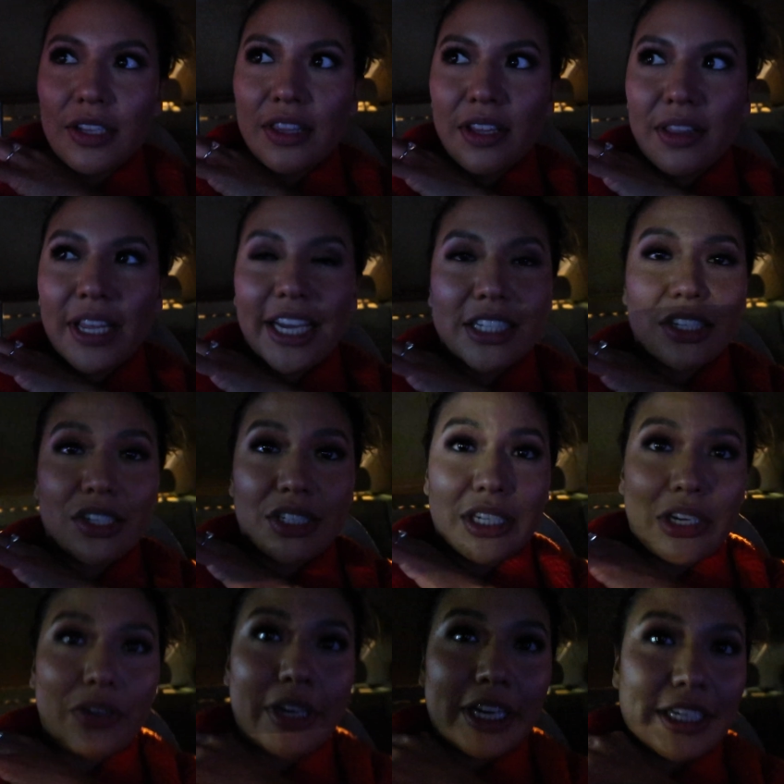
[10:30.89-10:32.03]
The lights are
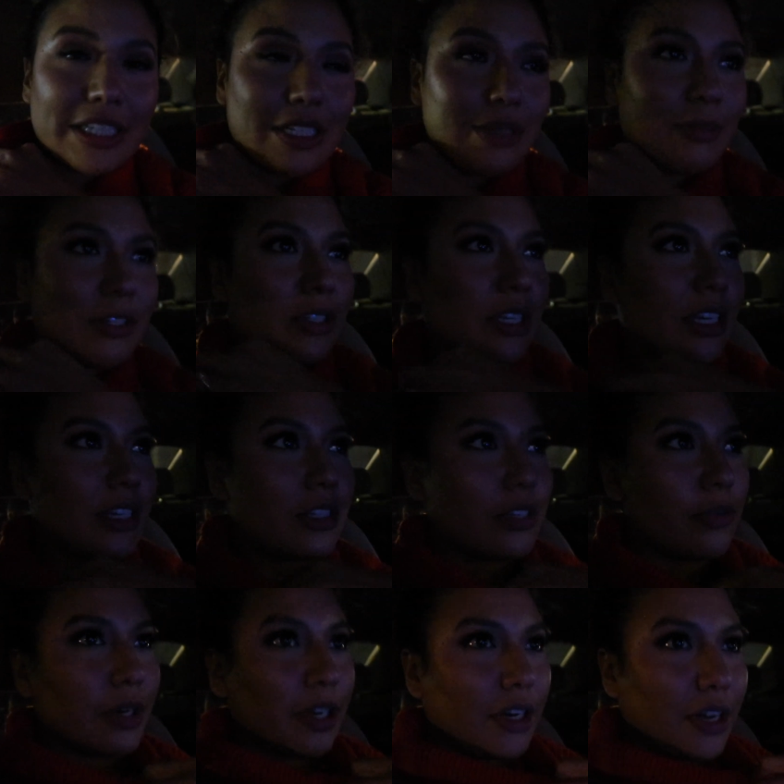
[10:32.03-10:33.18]
synchronized to music, so
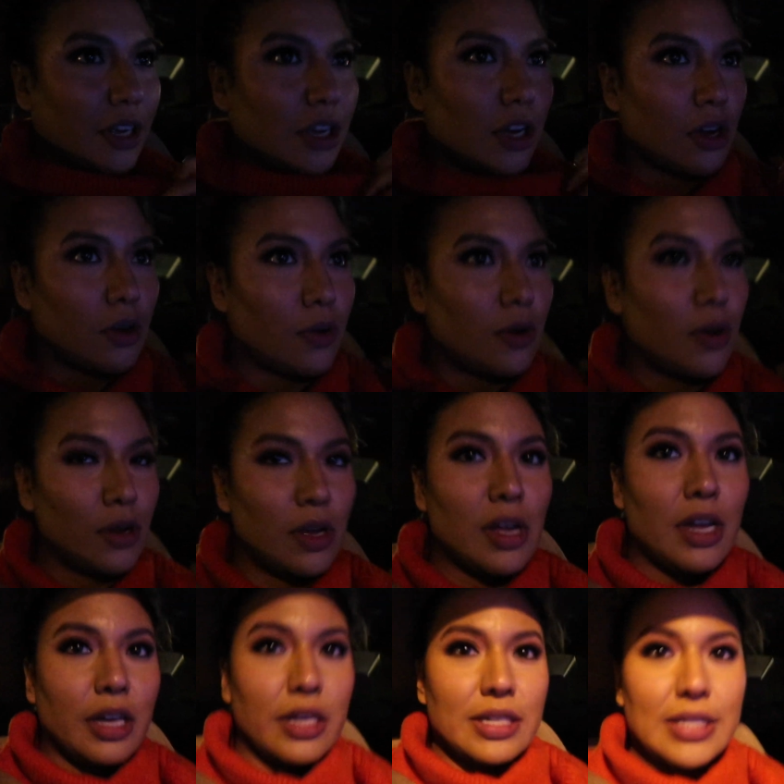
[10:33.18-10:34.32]
we're gonna go
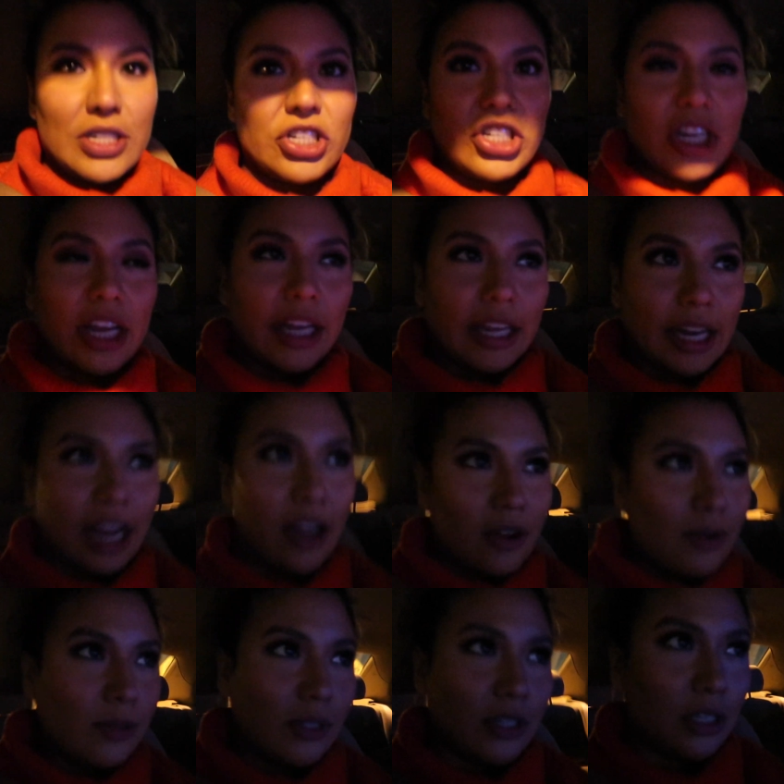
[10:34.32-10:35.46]
check it out.
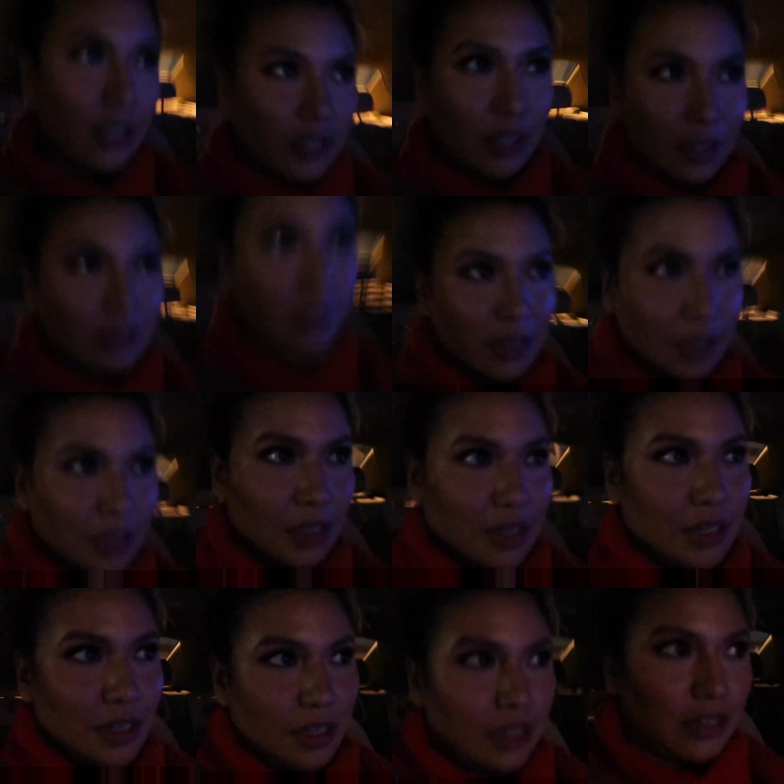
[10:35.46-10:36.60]

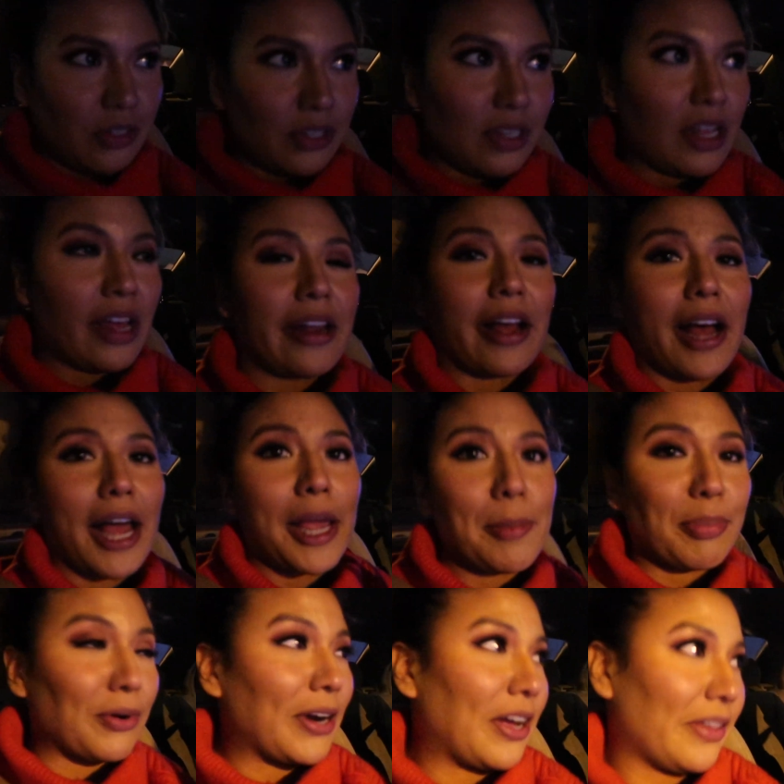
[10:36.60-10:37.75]
There's a lot of
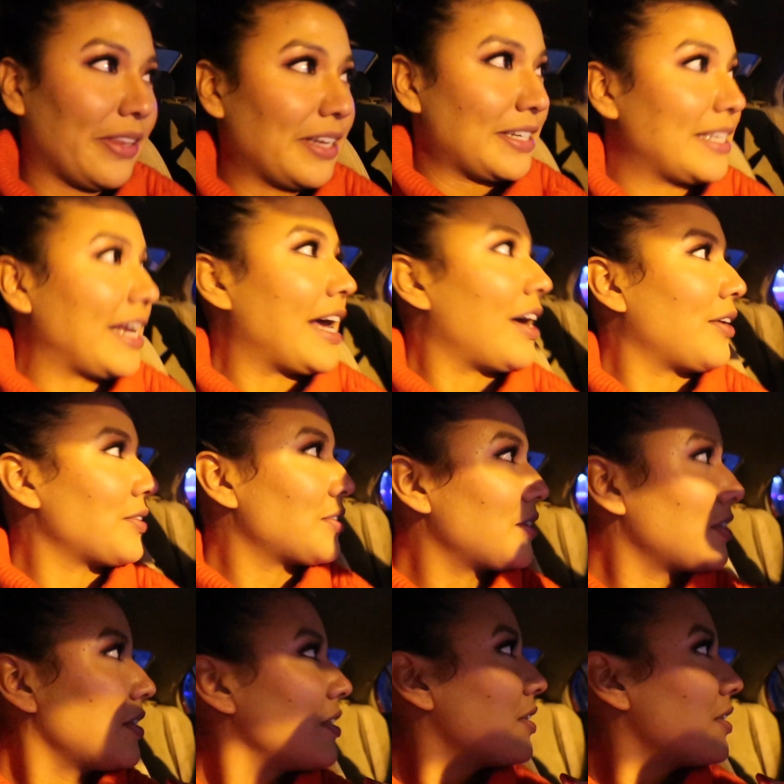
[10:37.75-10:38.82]
hype around this house.